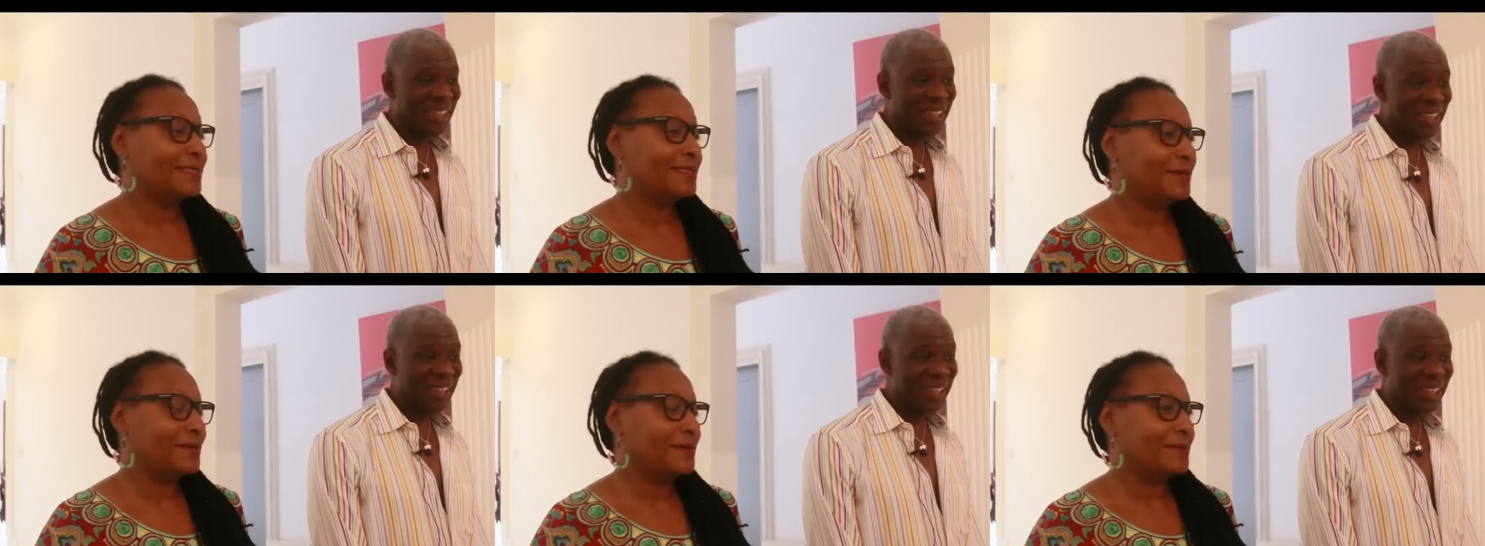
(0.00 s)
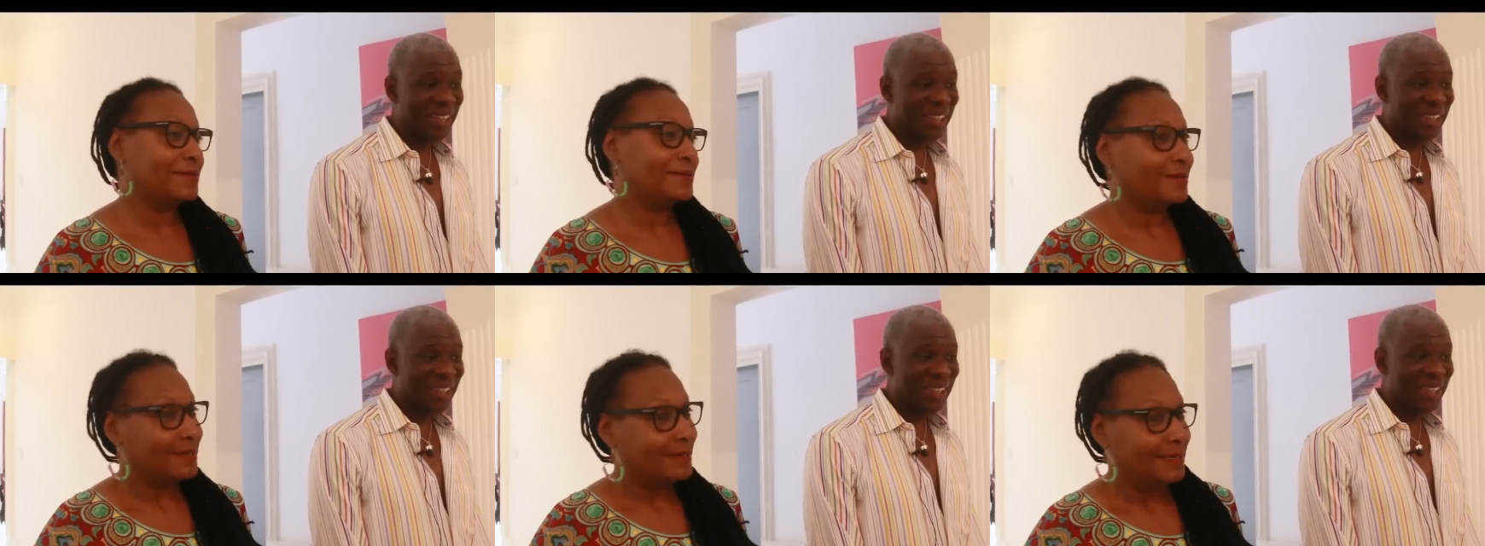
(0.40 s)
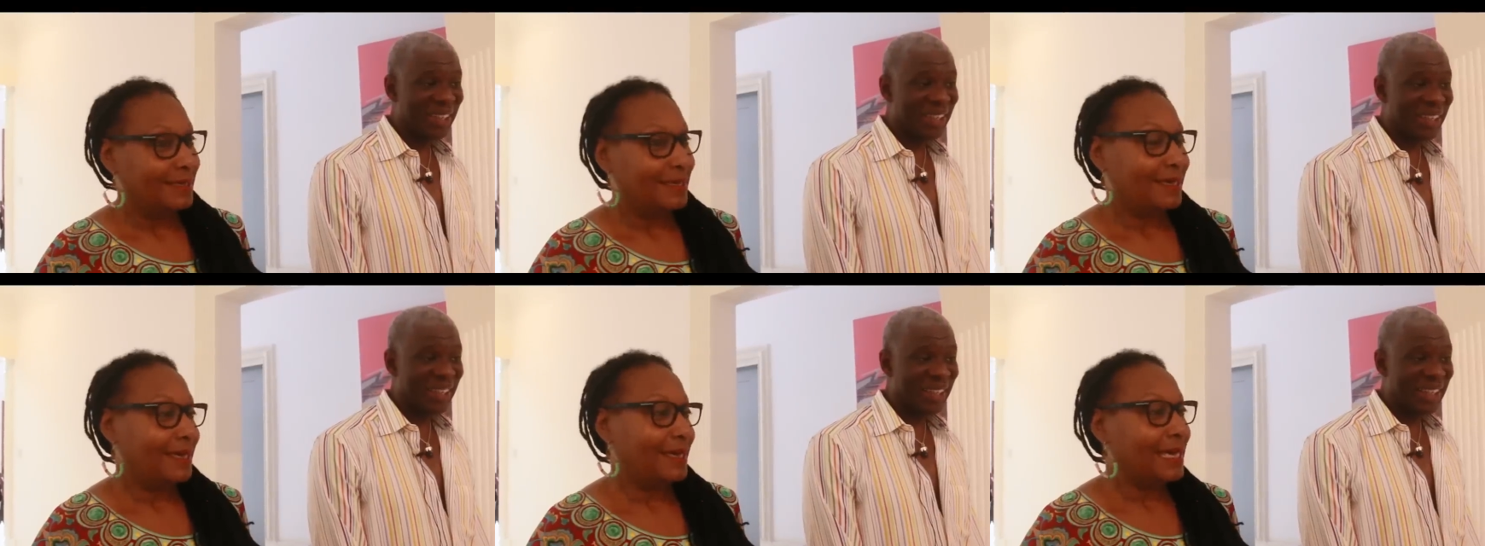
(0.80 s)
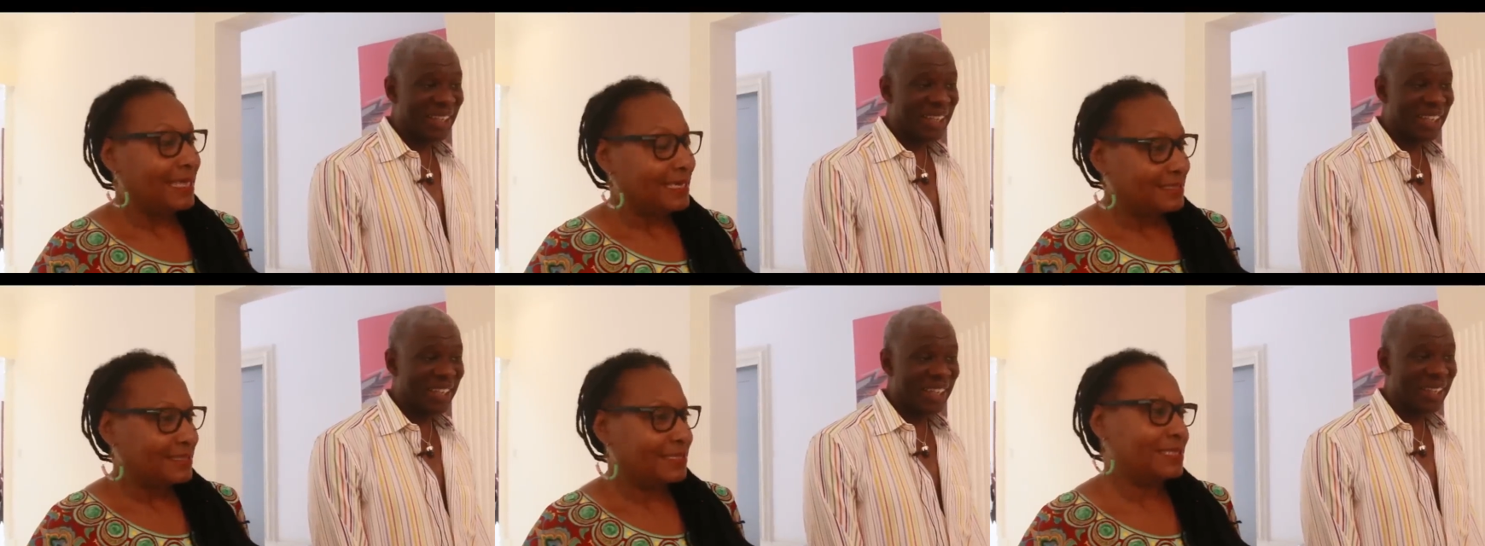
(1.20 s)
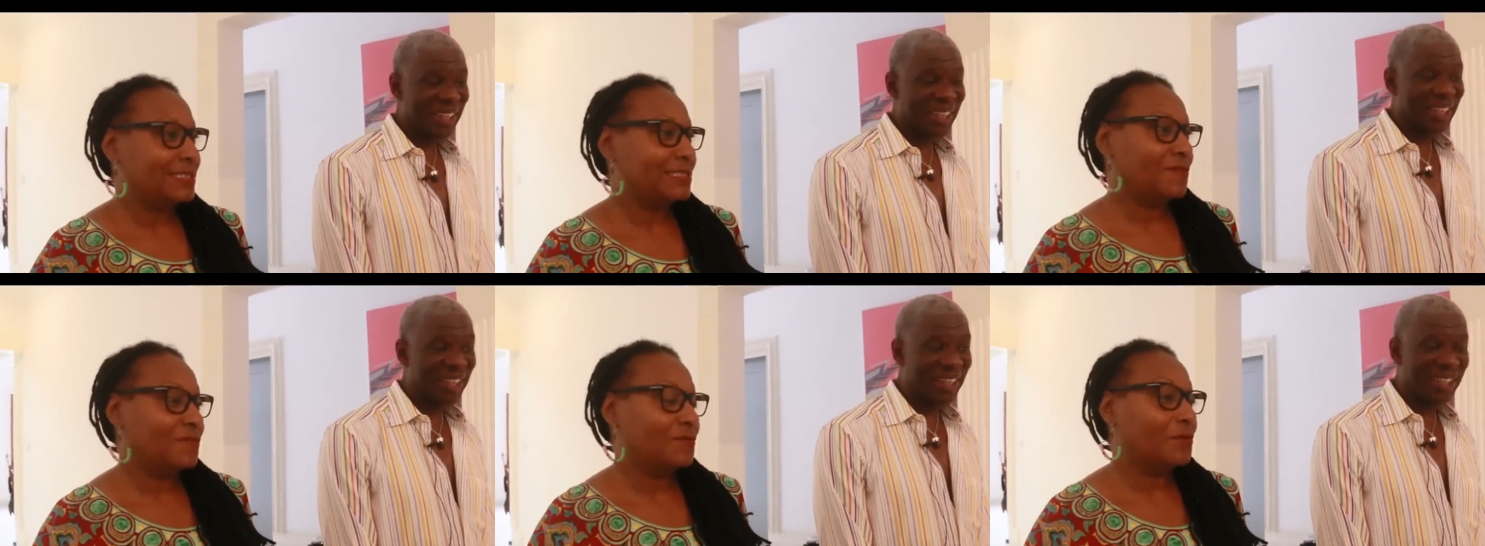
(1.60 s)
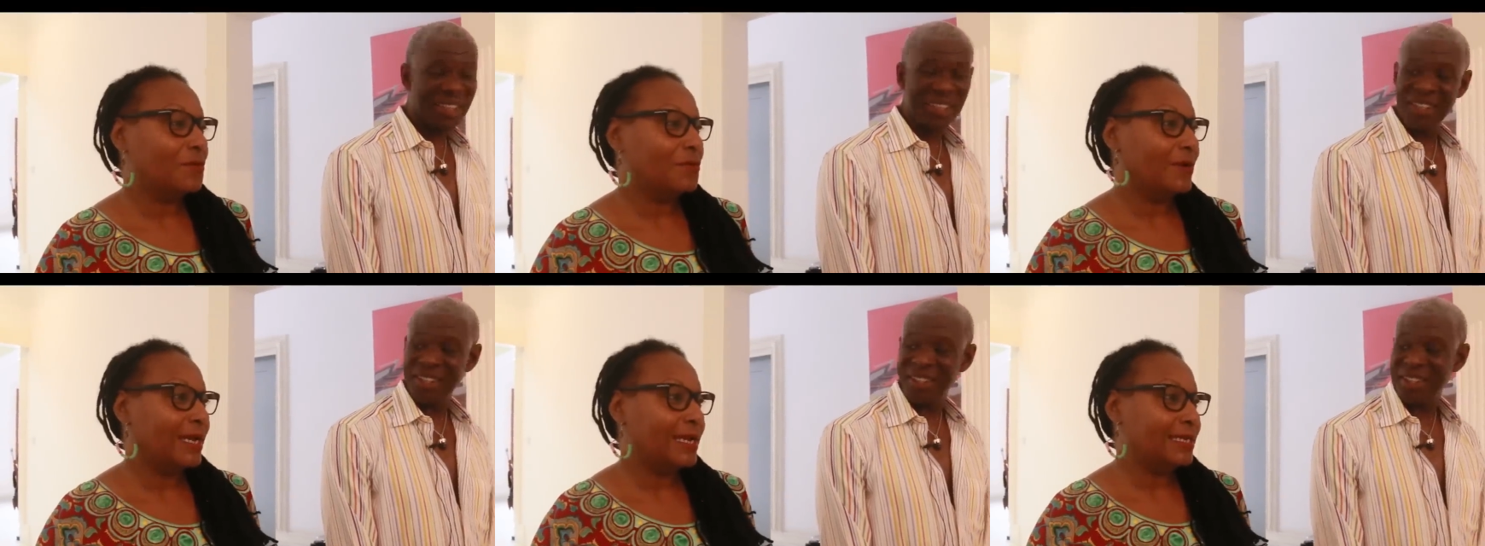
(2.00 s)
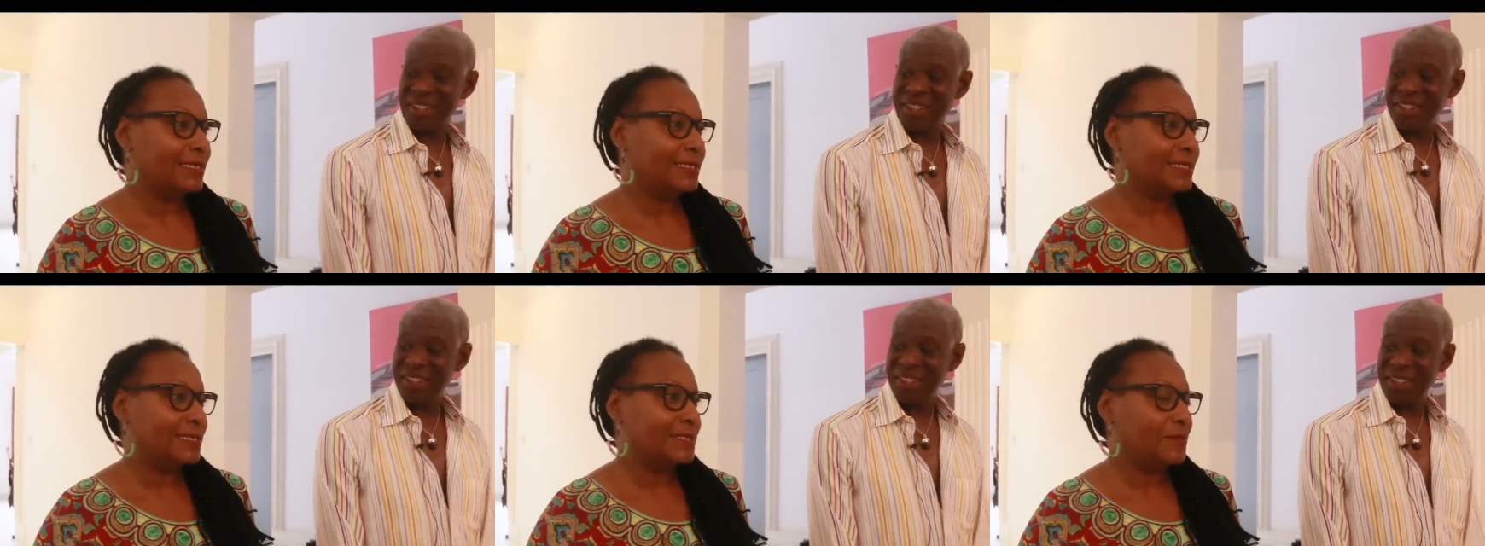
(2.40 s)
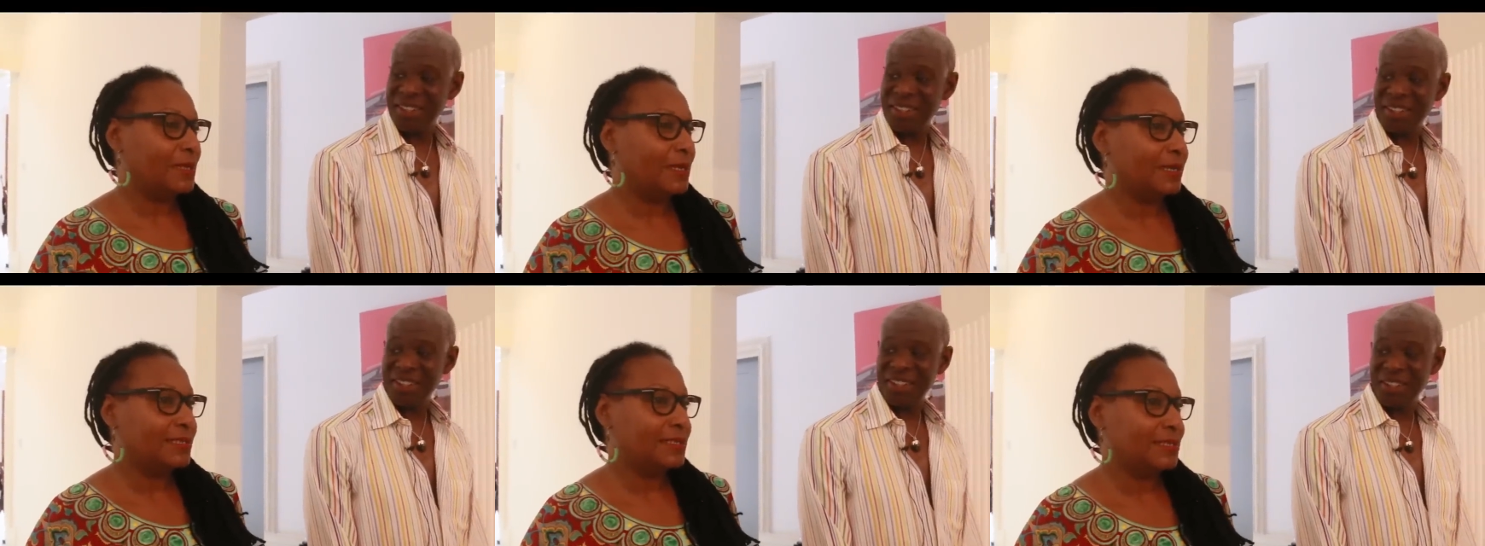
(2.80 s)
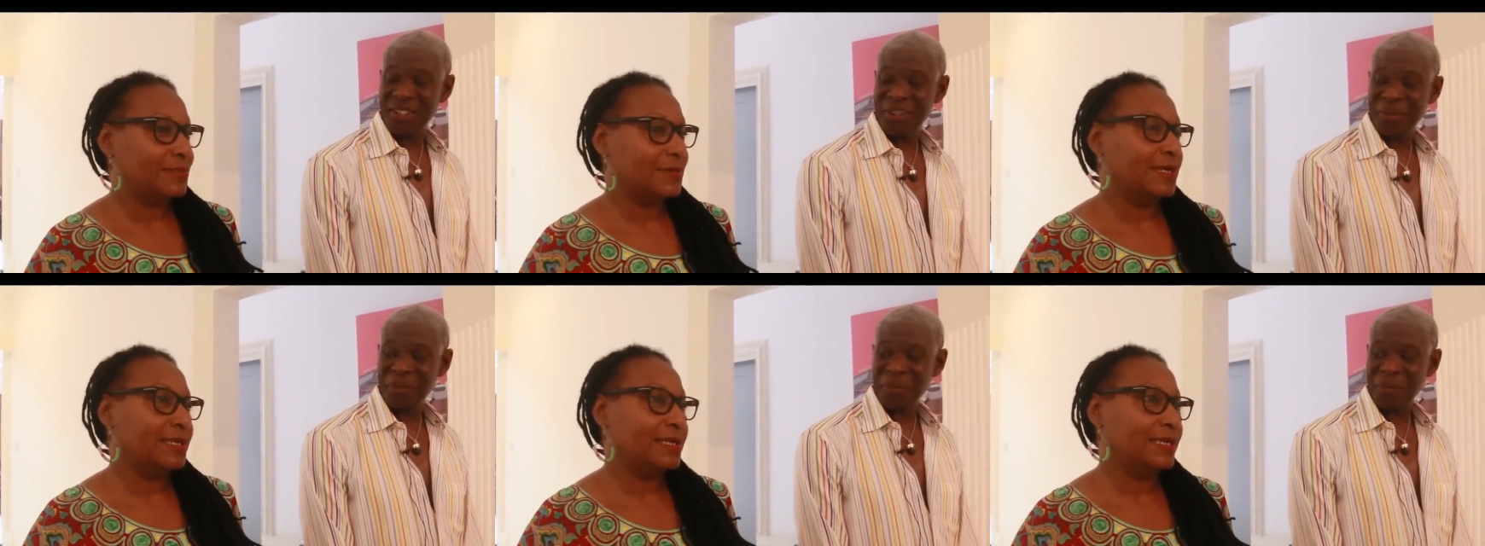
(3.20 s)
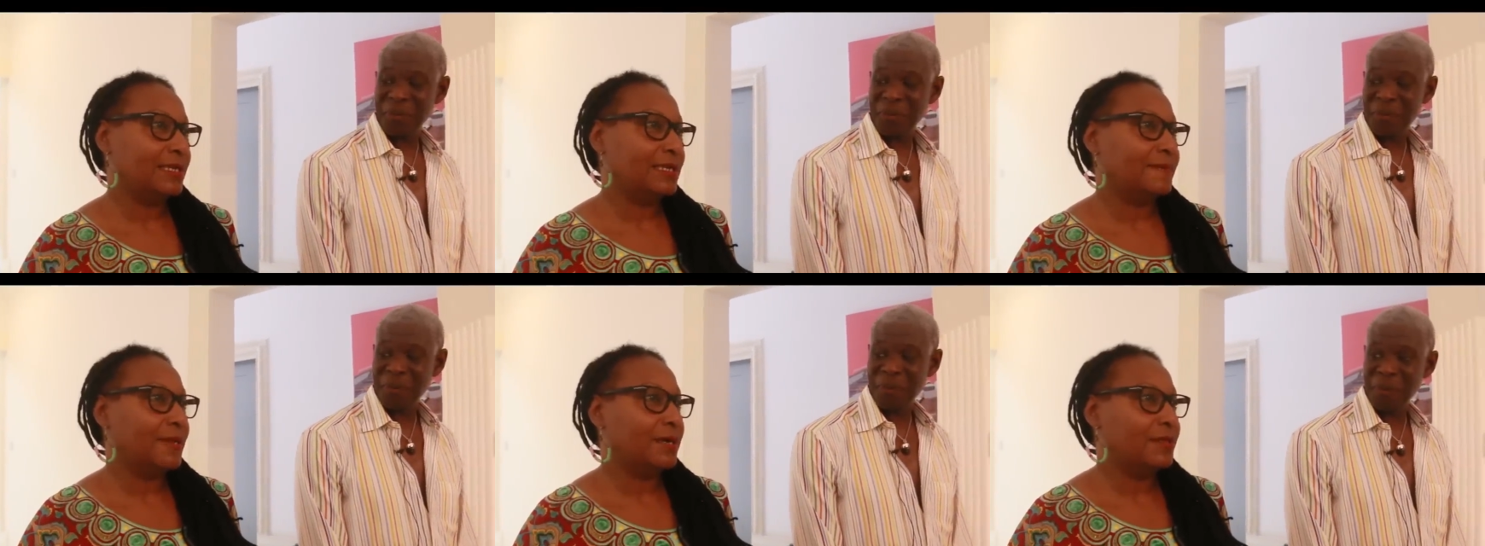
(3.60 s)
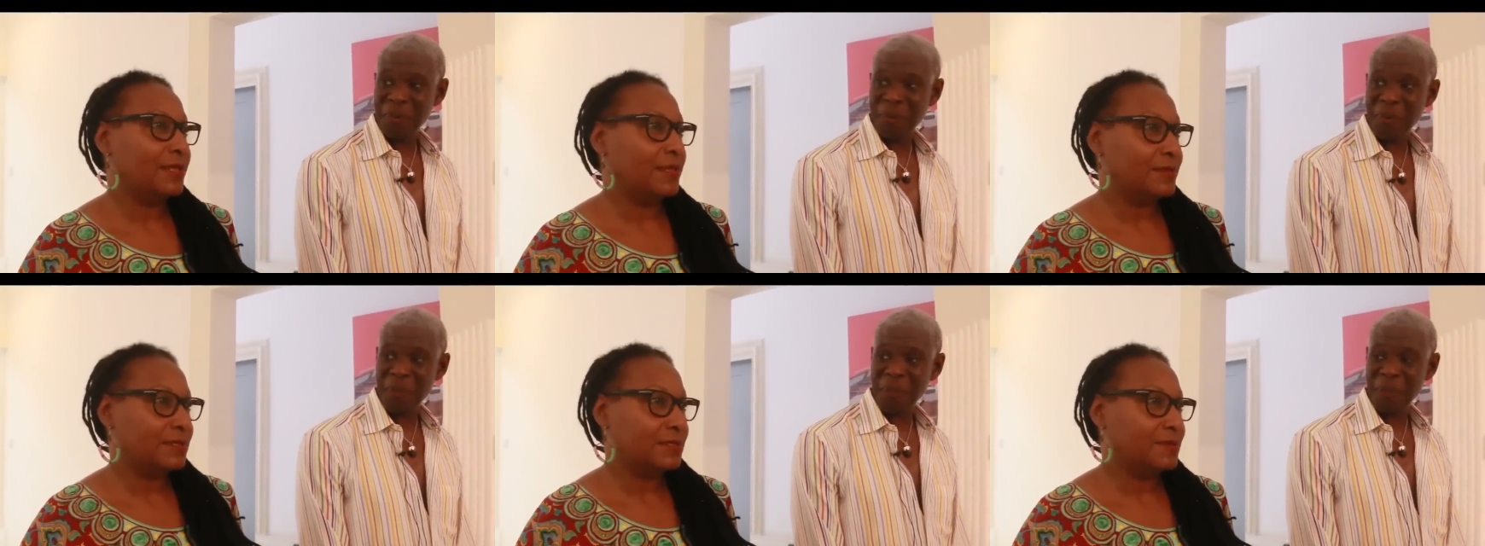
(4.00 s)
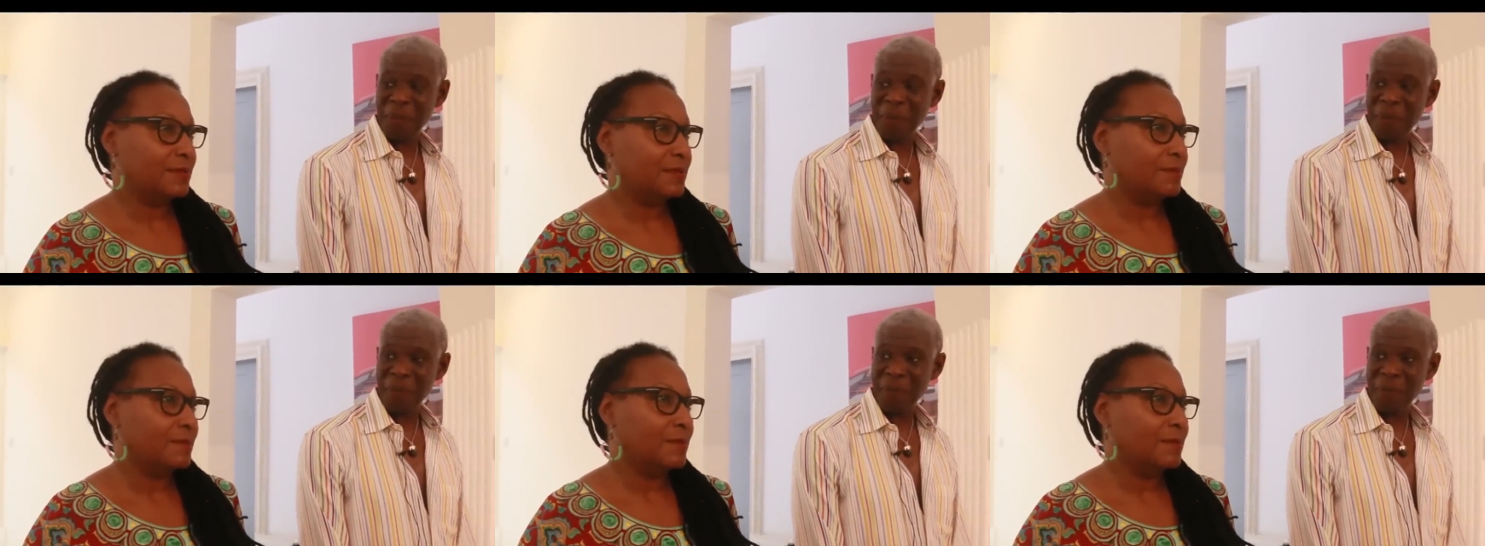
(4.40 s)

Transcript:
Speaker 1: So it's a full range, because we like to try and think about those that